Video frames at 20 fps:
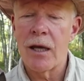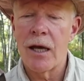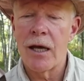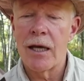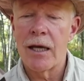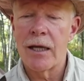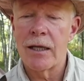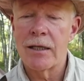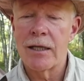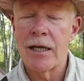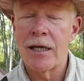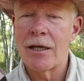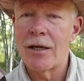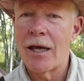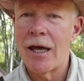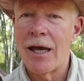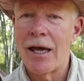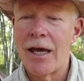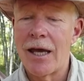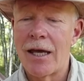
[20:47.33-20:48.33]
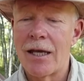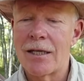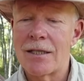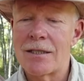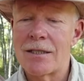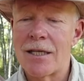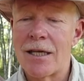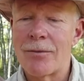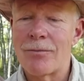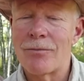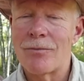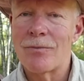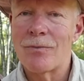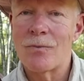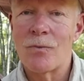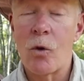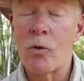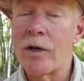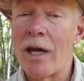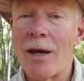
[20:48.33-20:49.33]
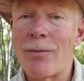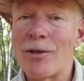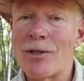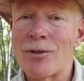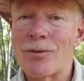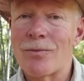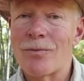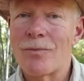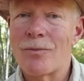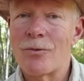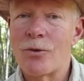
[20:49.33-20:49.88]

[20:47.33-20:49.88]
I did, and uh, no damage.